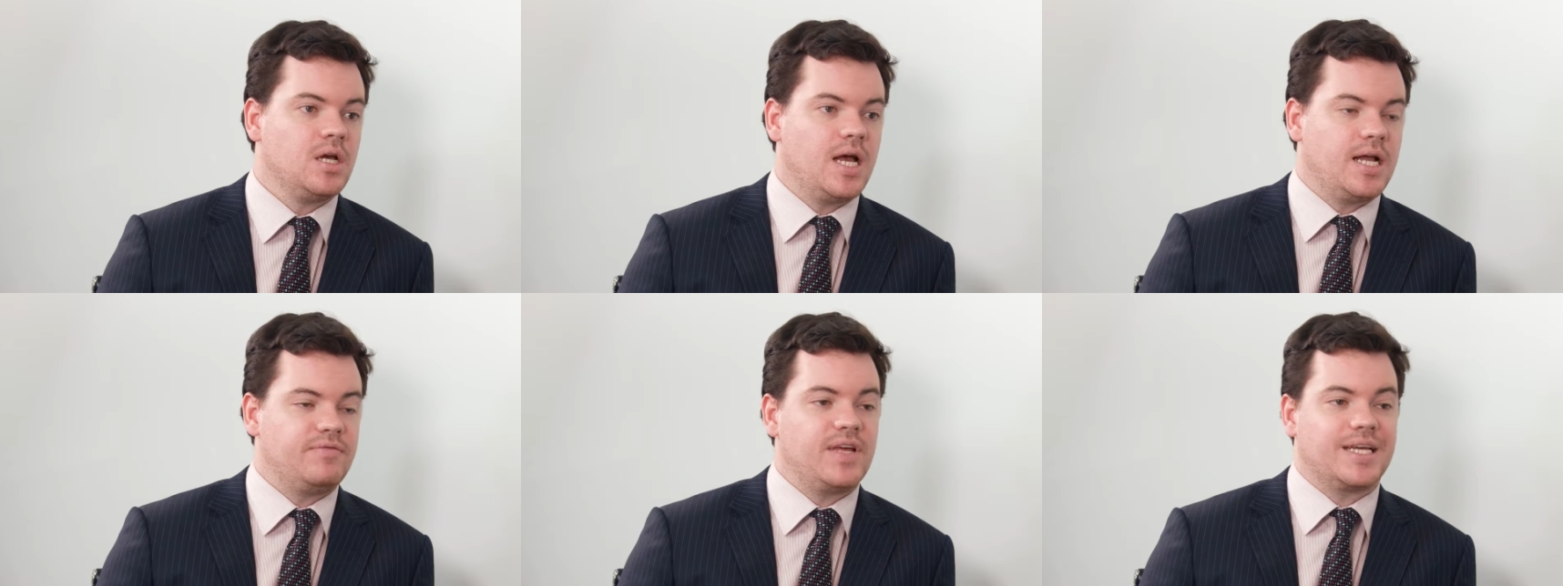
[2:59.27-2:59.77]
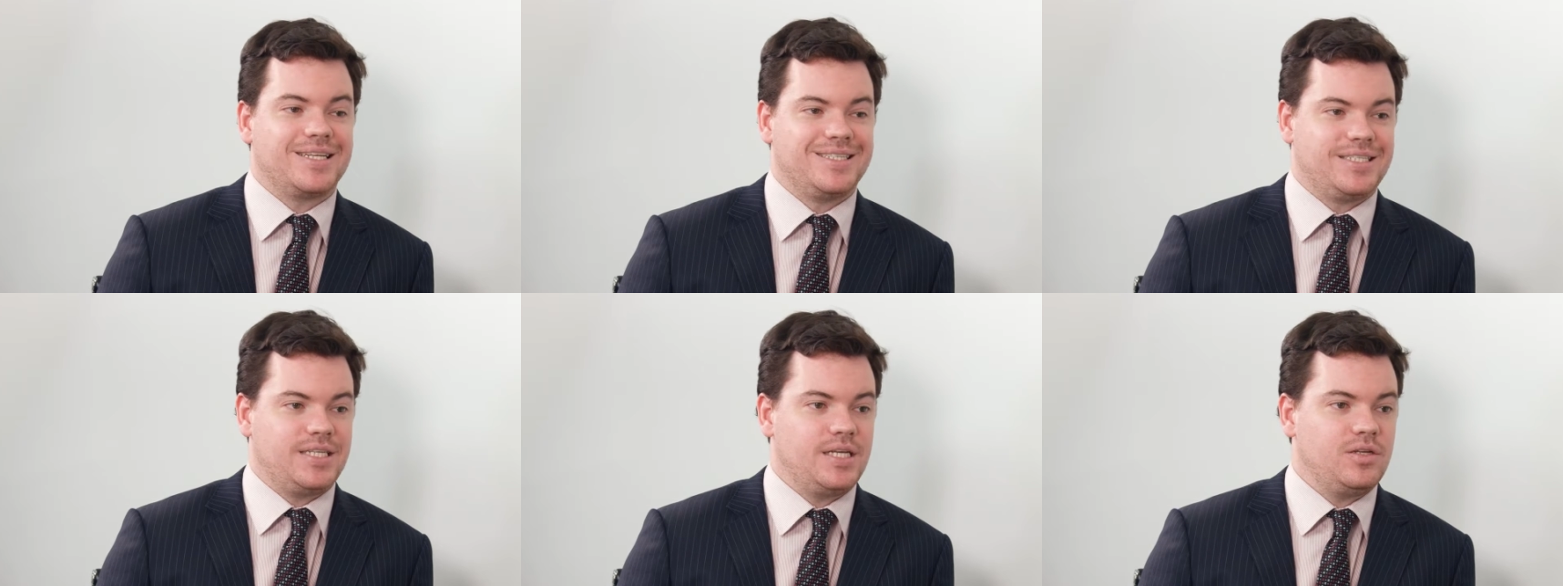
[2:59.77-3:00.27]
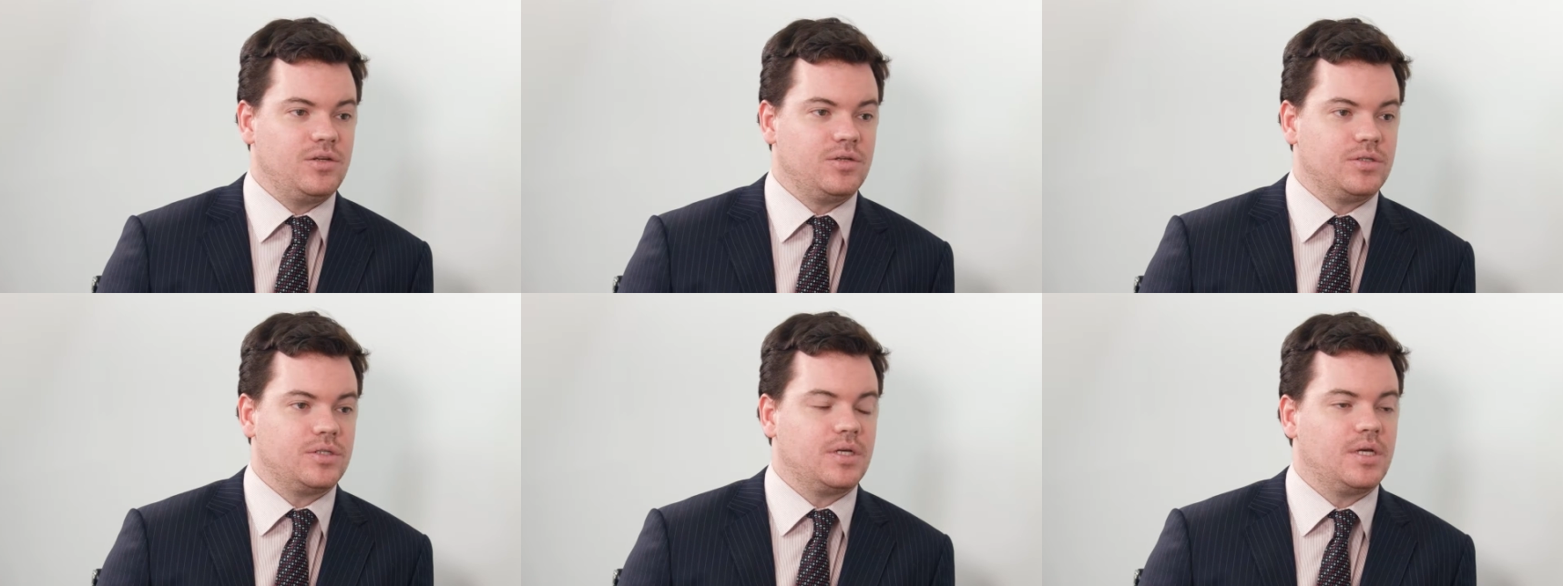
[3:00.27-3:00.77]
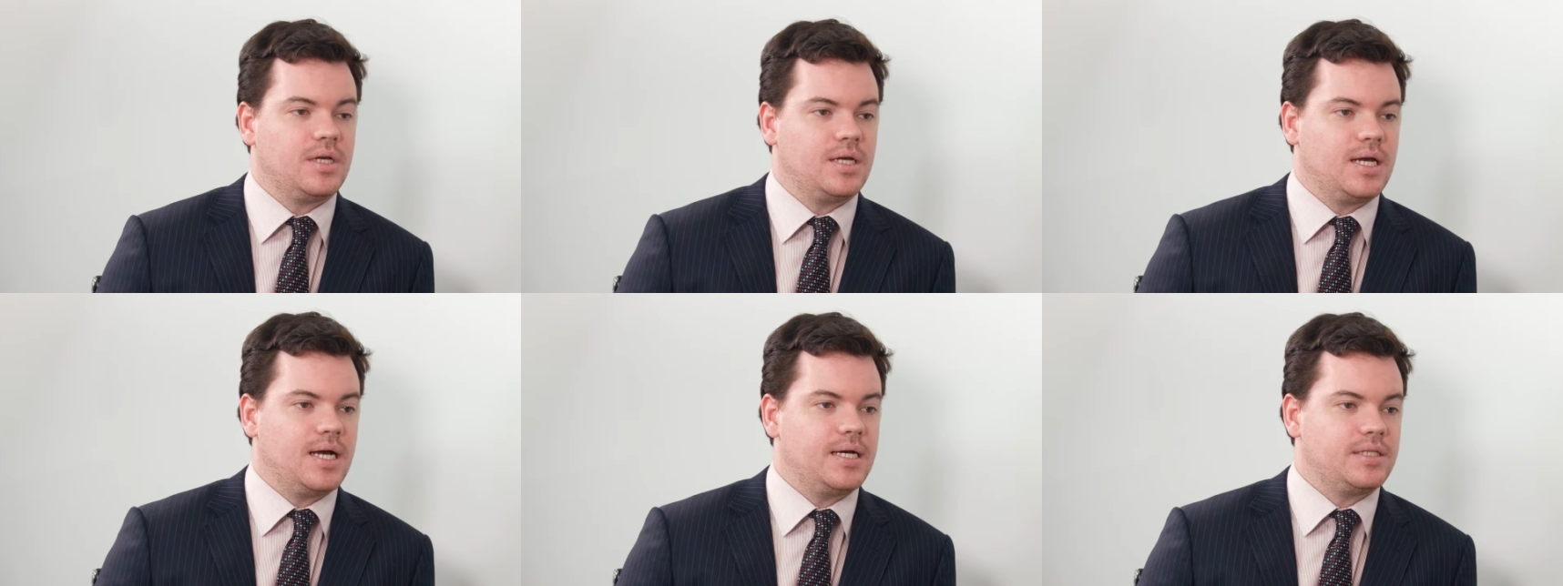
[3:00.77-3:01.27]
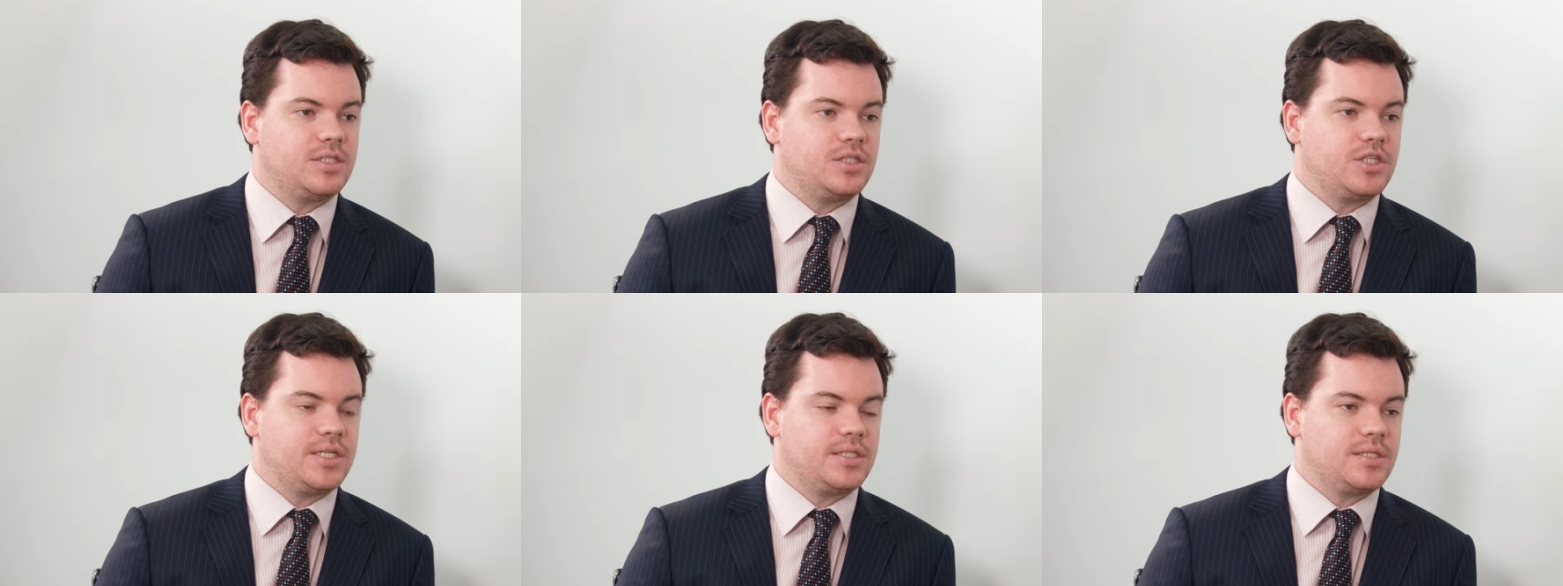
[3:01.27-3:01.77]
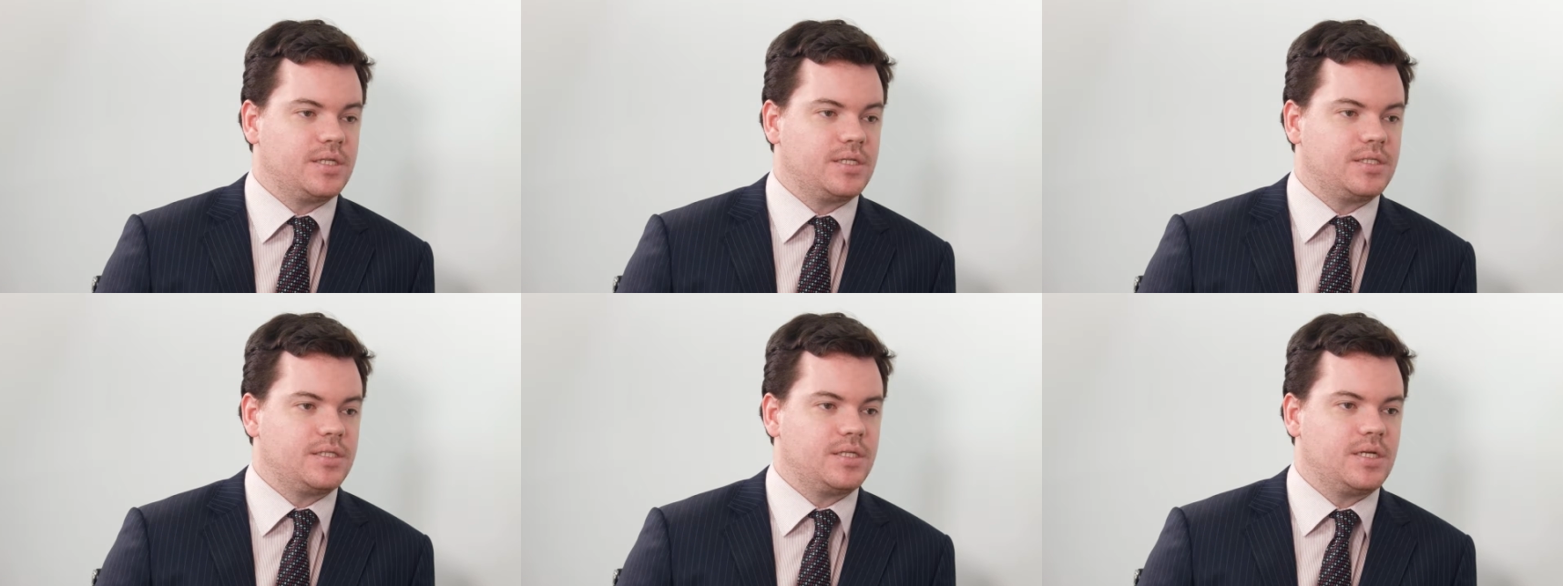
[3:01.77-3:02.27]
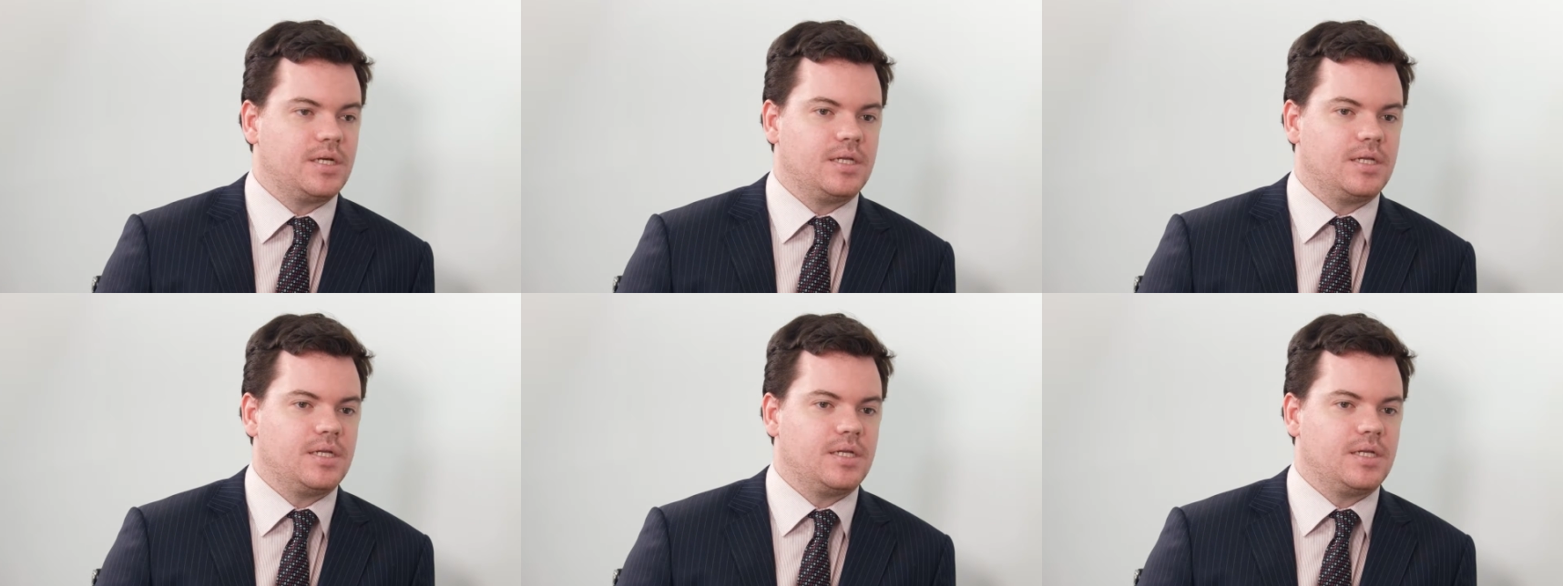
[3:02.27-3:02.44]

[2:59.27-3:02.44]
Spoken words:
And if that continues, it suggests that